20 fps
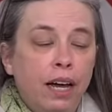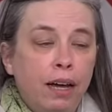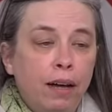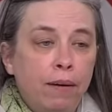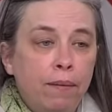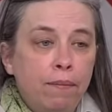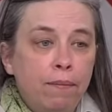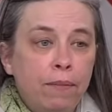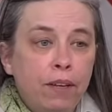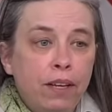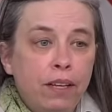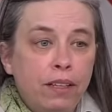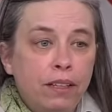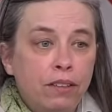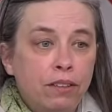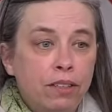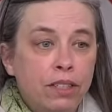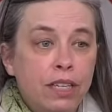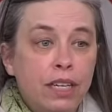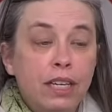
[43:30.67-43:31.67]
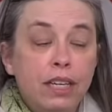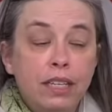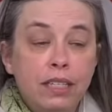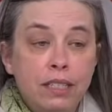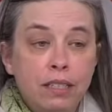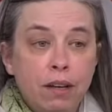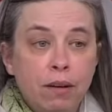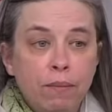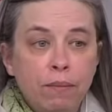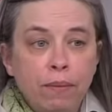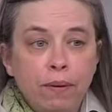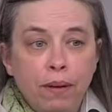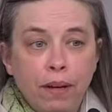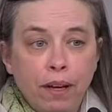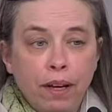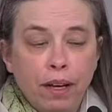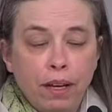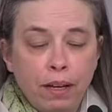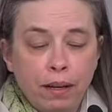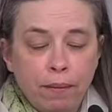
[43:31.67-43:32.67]
They're seeing
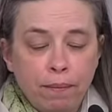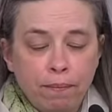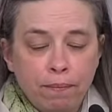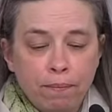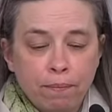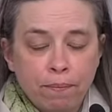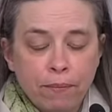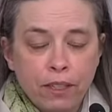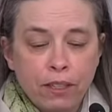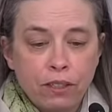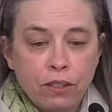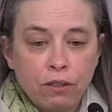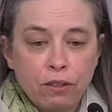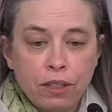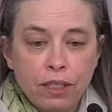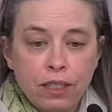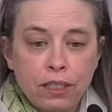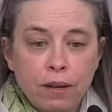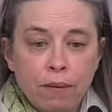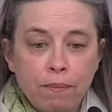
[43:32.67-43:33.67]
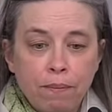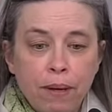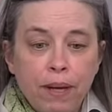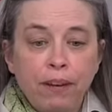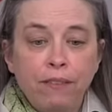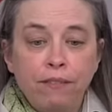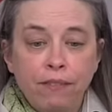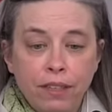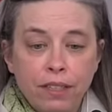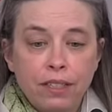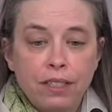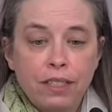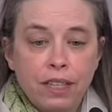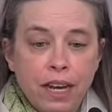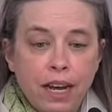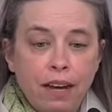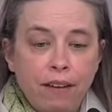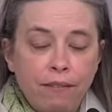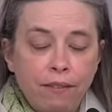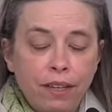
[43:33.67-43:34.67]
some, certainly some benefits
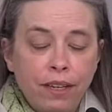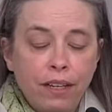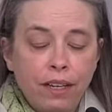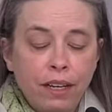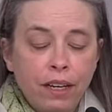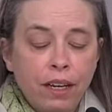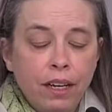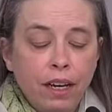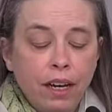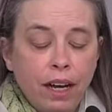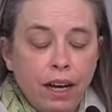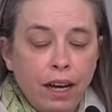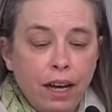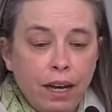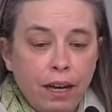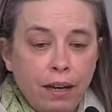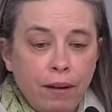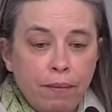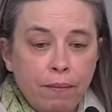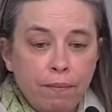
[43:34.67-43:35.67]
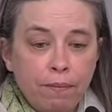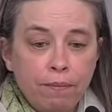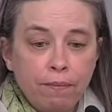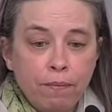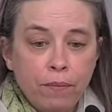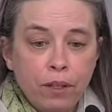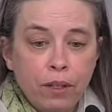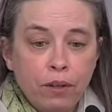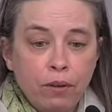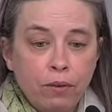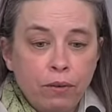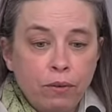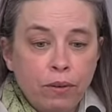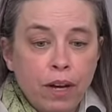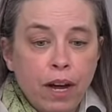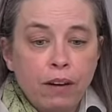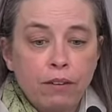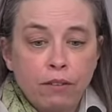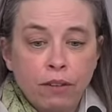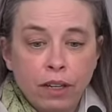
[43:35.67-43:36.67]
to having, you know,
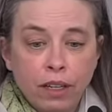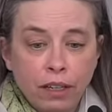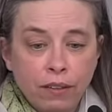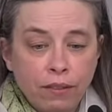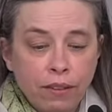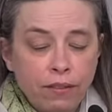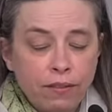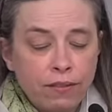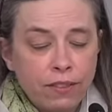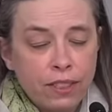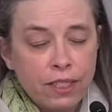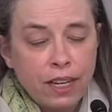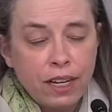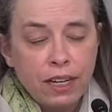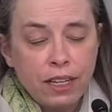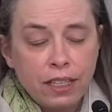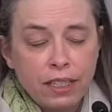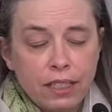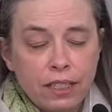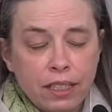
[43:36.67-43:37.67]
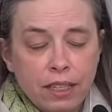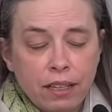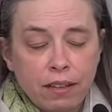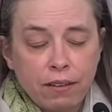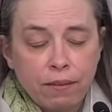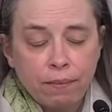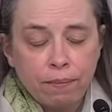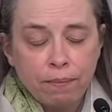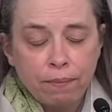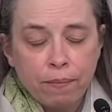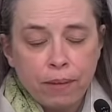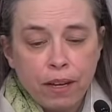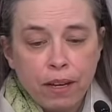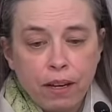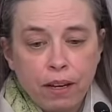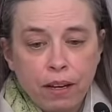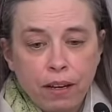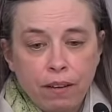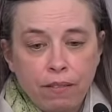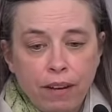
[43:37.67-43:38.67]
congregate living settings
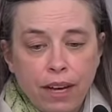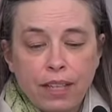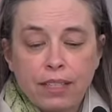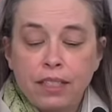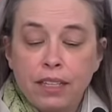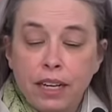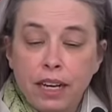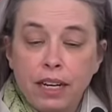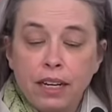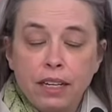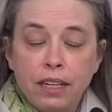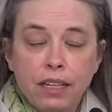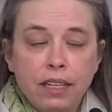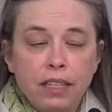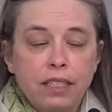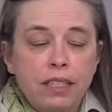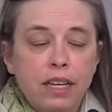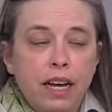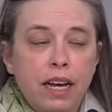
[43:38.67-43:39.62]
vaccinated.